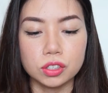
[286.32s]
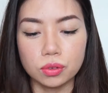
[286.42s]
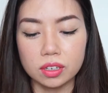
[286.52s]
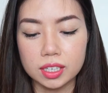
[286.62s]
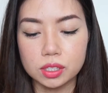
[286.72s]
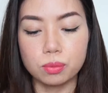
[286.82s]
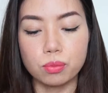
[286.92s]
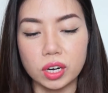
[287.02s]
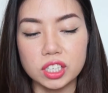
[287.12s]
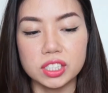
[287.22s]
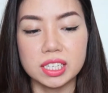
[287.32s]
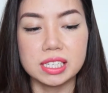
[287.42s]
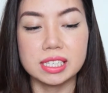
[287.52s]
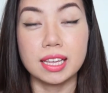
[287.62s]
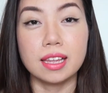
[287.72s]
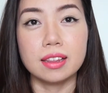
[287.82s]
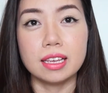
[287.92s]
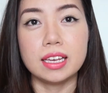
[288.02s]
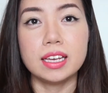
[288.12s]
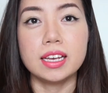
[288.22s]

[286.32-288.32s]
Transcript: So the next brush is the